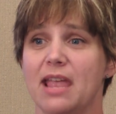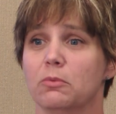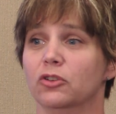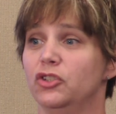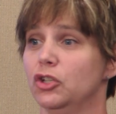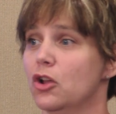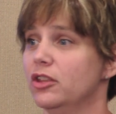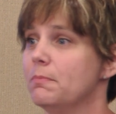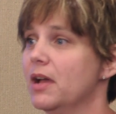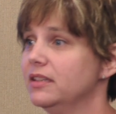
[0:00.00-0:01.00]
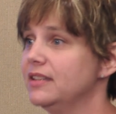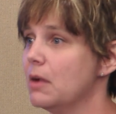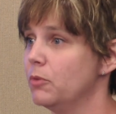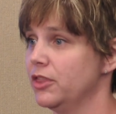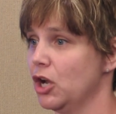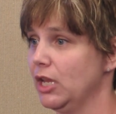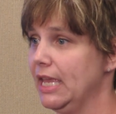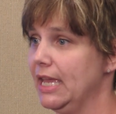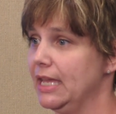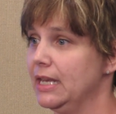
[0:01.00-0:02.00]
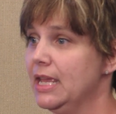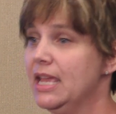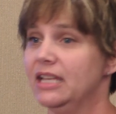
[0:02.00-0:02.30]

able to go to the bus stop with our kid,